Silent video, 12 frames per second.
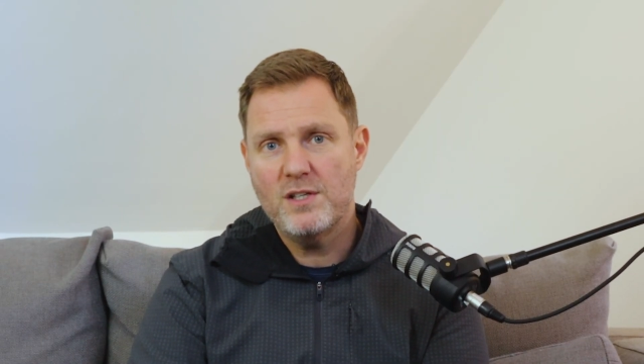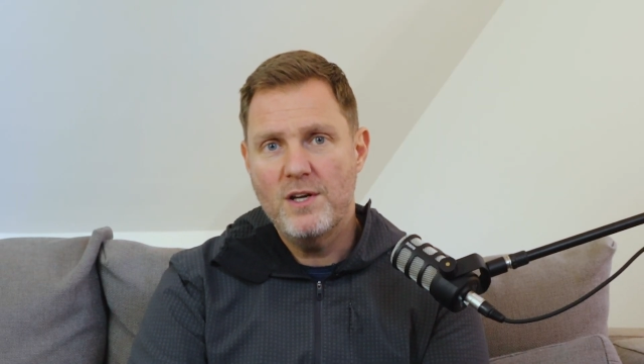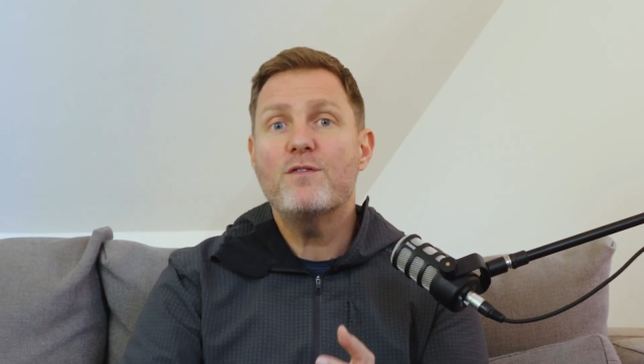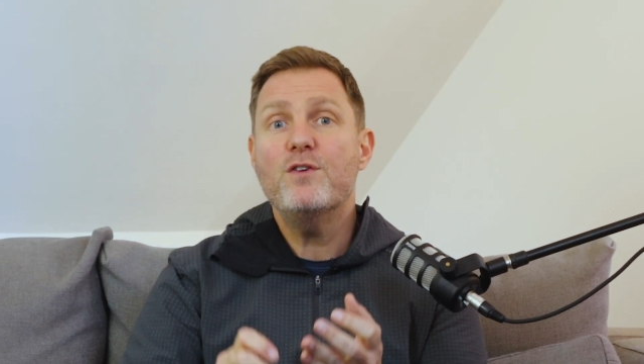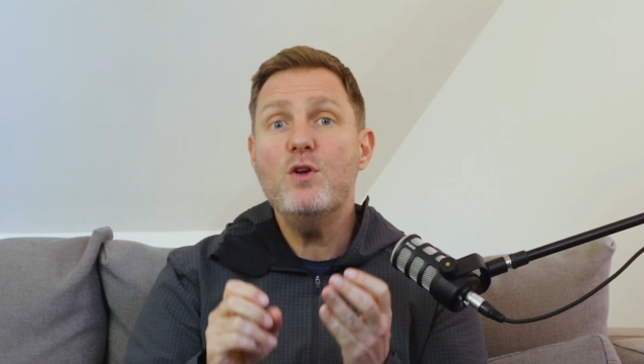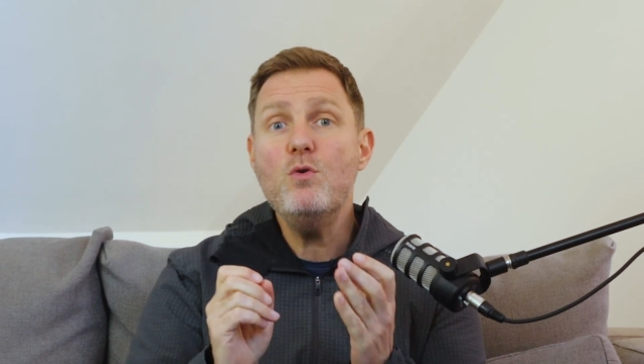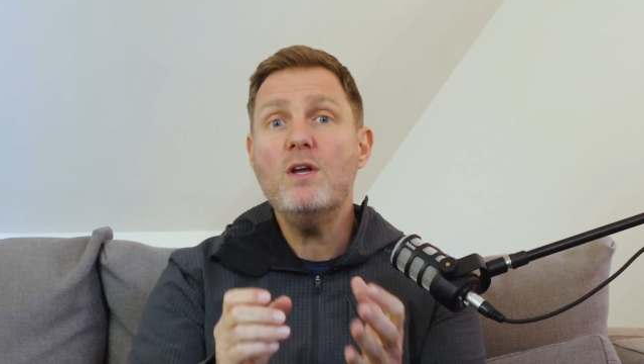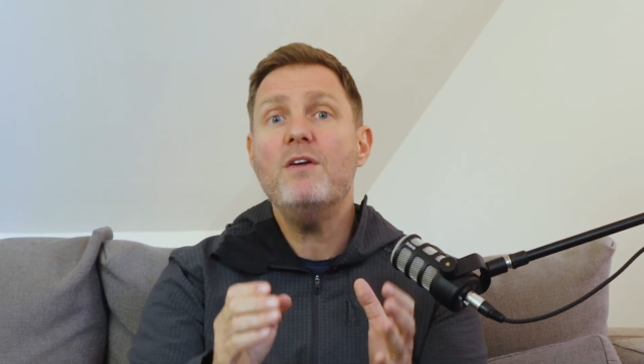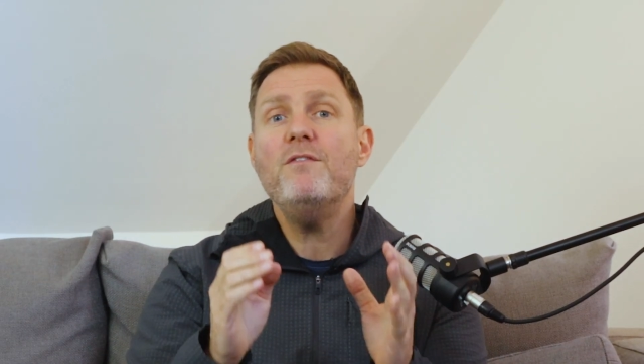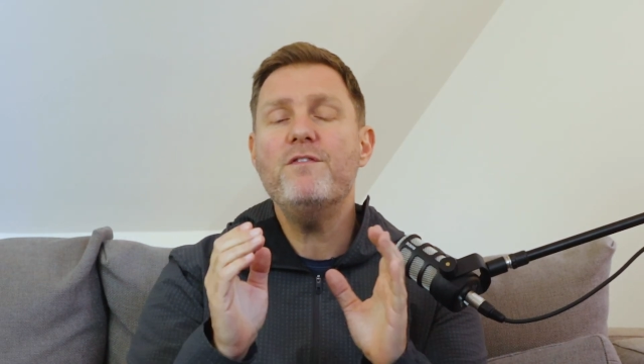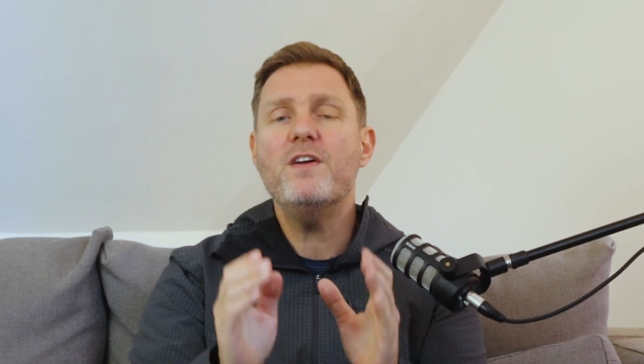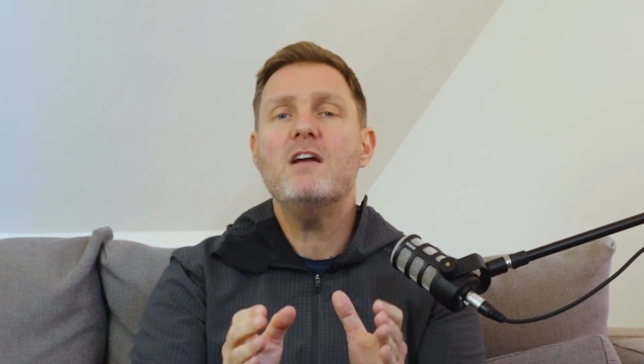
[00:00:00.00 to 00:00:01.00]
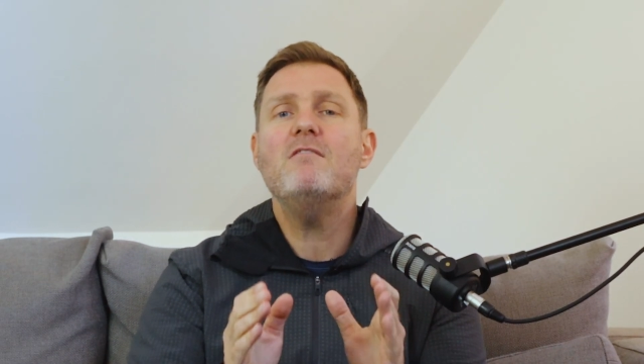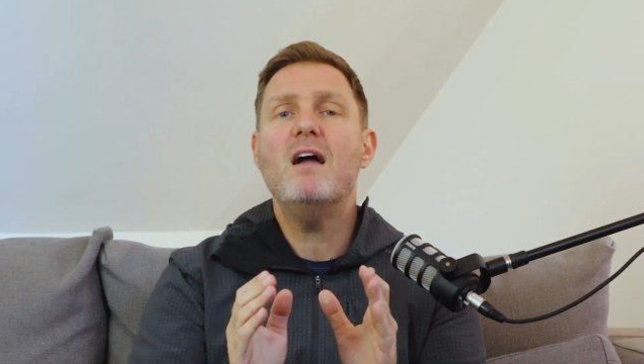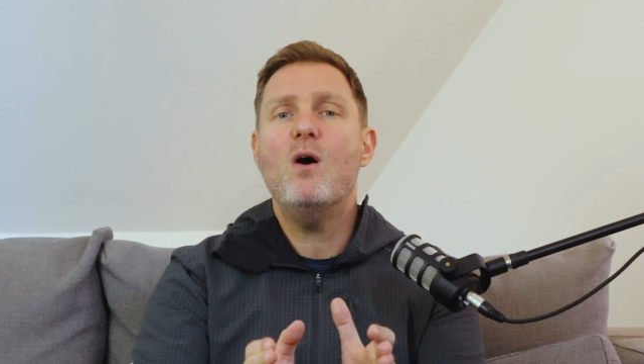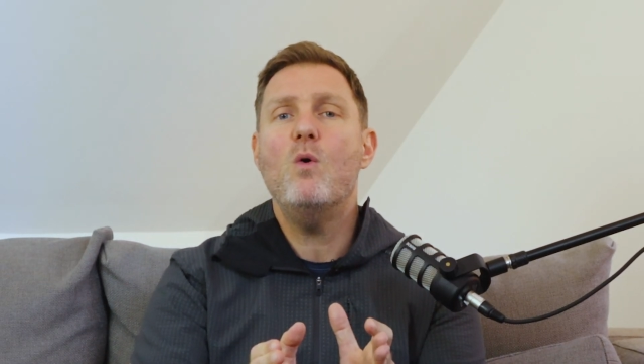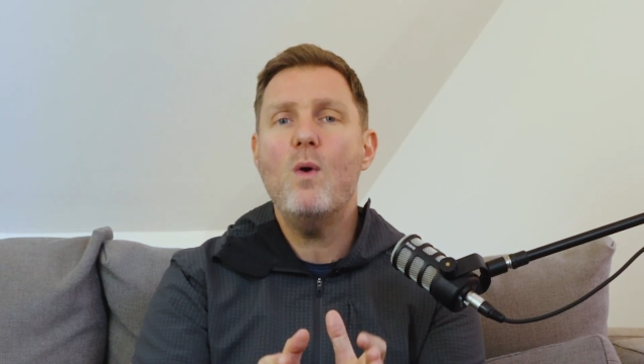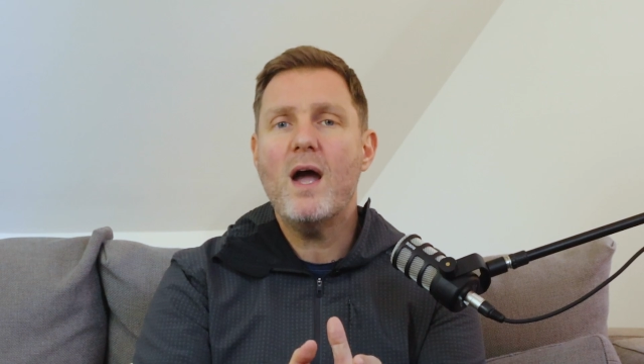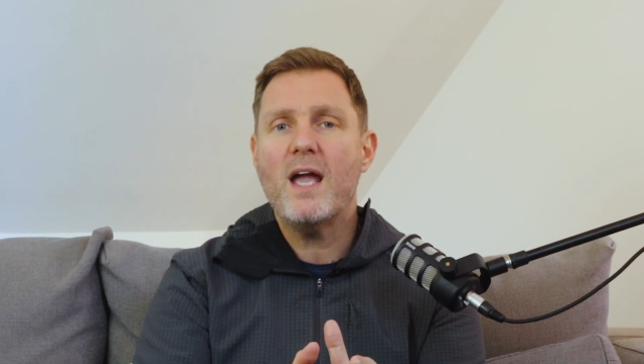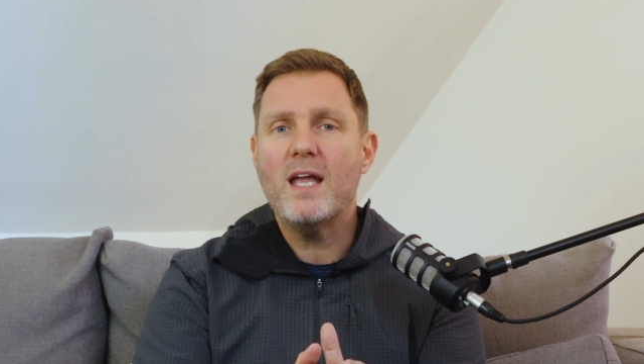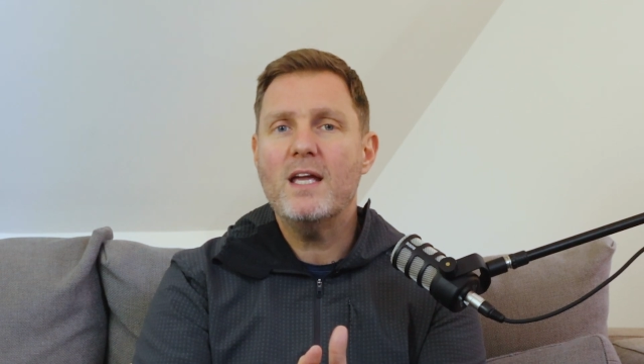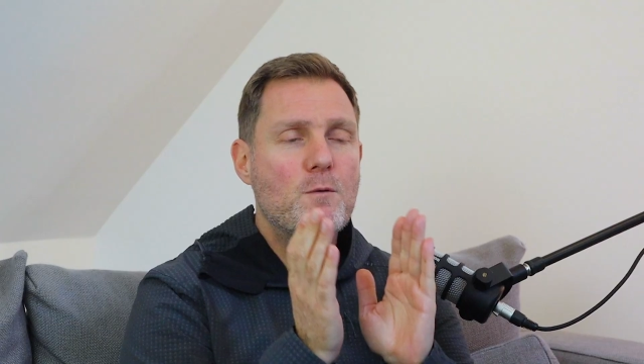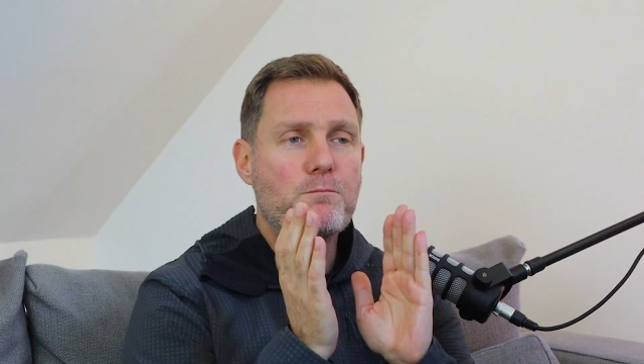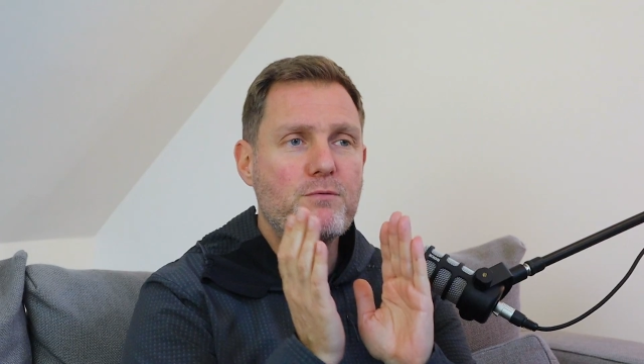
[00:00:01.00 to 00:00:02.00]
So if you can figure out a way
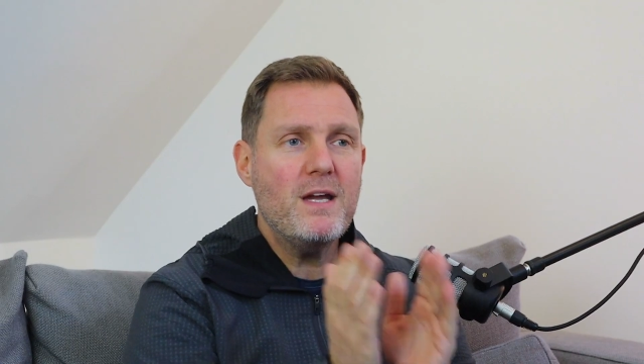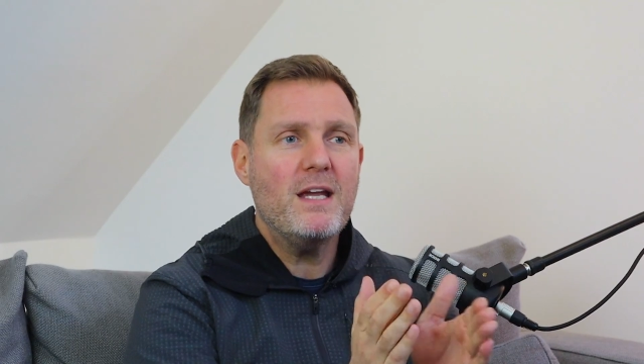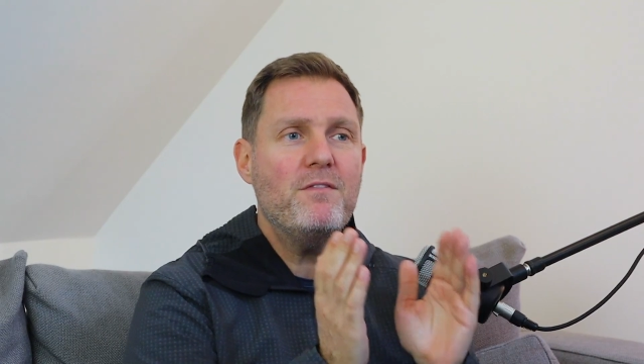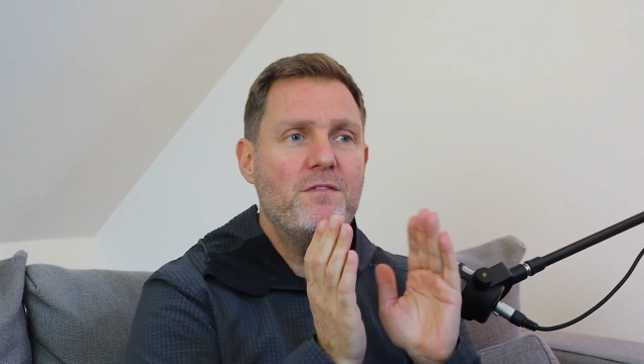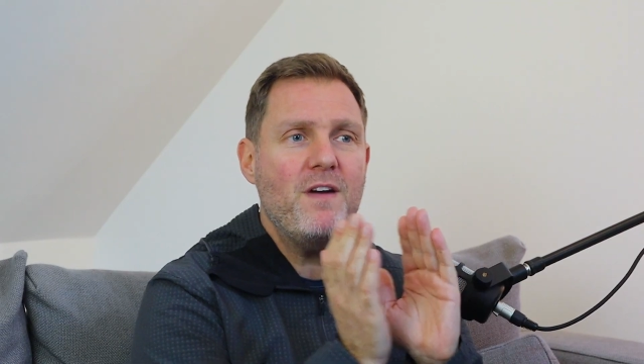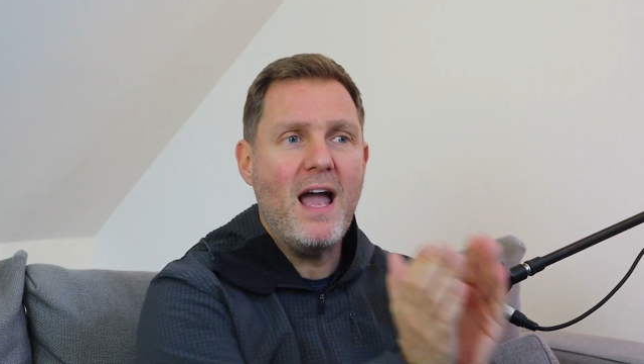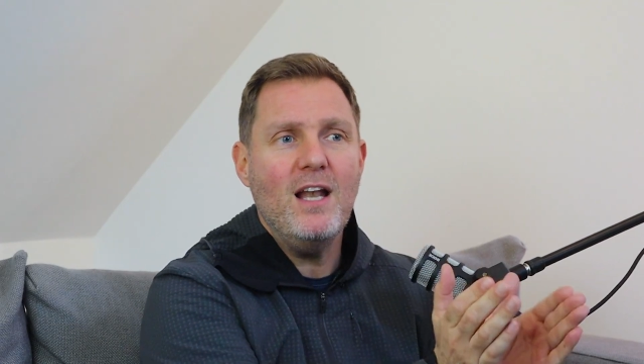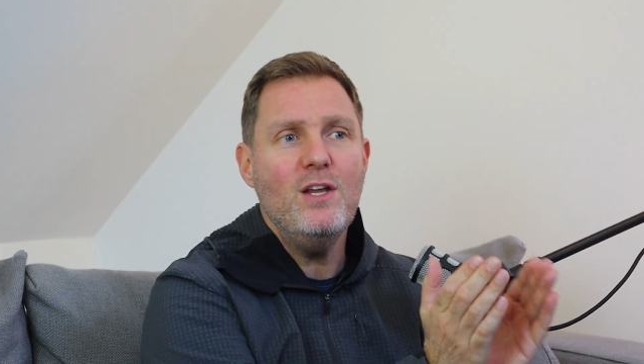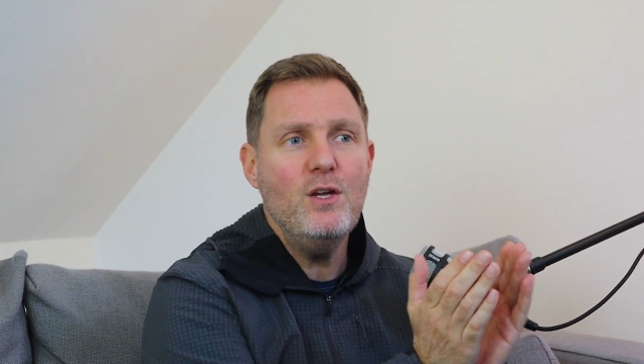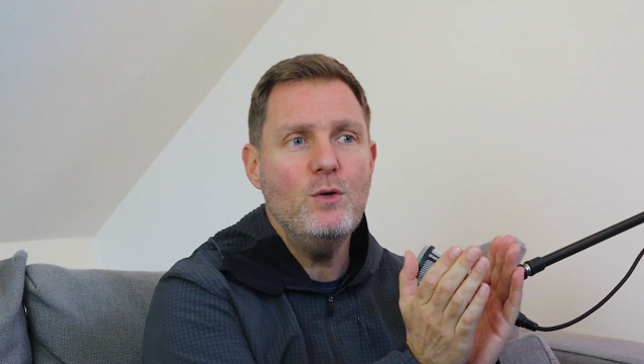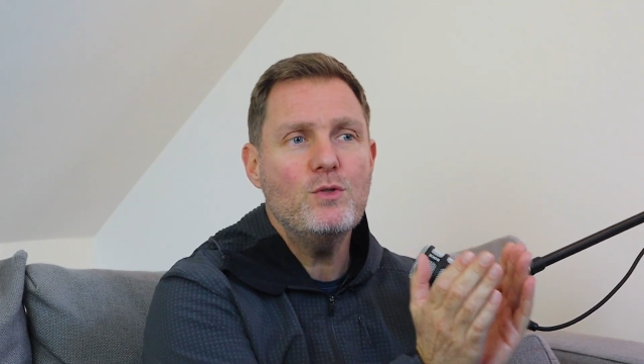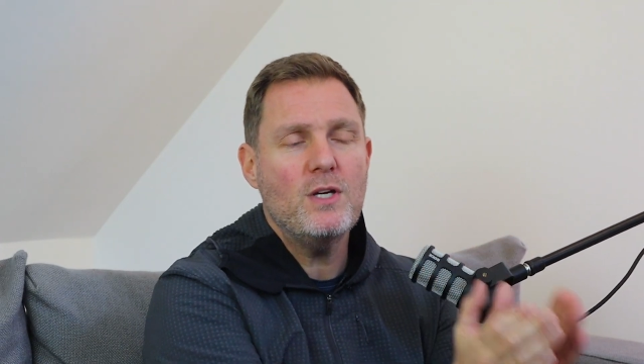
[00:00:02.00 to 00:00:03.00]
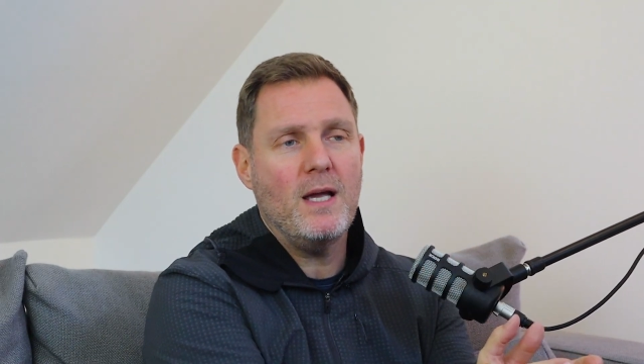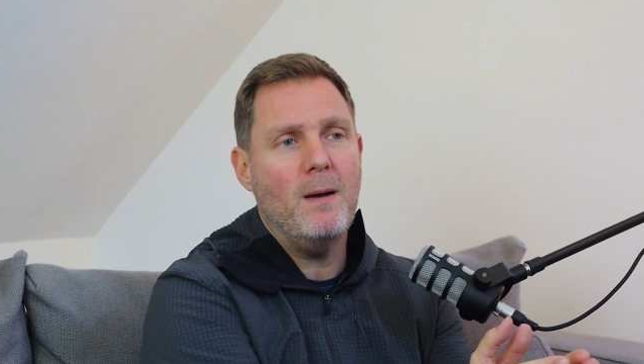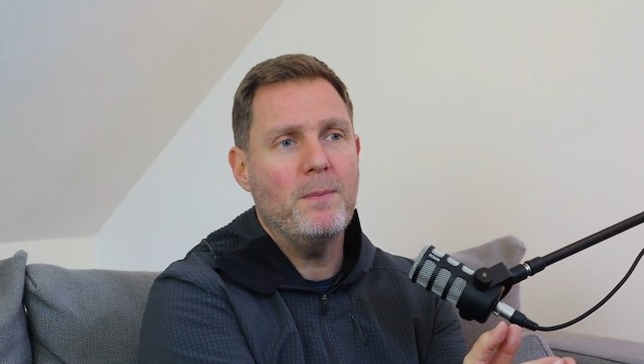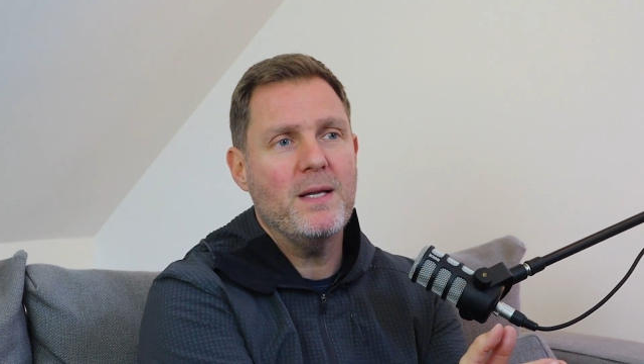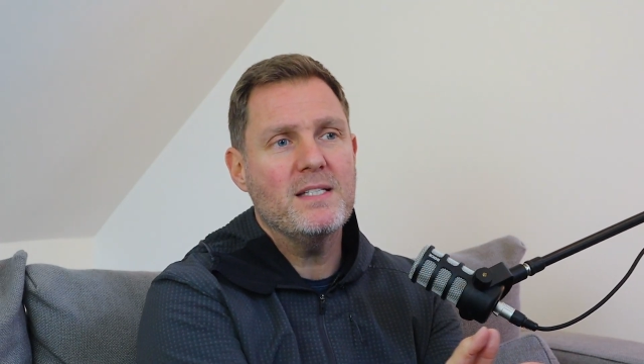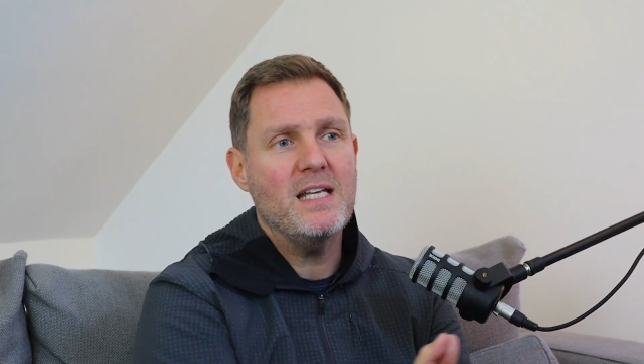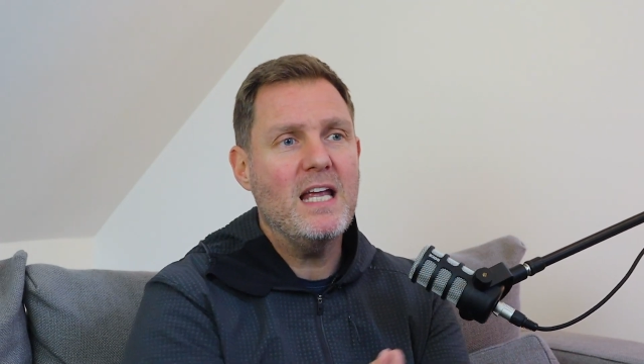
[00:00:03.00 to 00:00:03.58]
to bring value to companies,